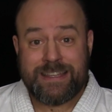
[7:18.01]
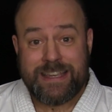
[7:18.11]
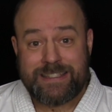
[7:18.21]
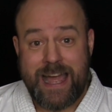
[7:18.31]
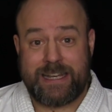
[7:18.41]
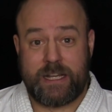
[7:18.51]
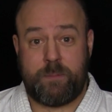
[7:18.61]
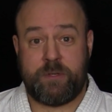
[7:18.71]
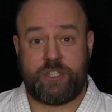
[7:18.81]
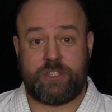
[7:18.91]
this tactical
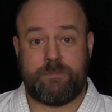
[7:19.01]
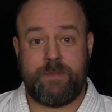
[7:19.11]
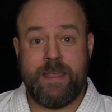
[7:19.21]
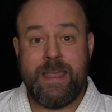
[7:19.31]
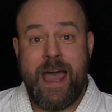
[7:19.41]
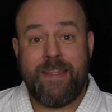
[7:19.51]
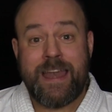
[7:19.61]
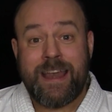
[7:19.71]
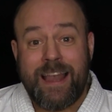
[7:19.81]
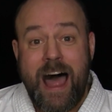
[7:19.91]
position. And then
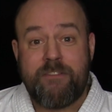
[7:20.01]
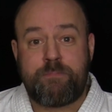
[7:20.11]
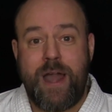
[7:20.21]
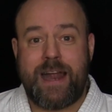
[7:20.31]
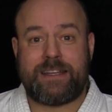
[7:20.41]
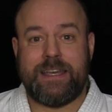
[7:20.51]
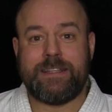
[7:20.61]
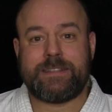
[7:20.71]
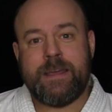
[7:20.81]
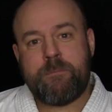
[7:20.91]
in live practice,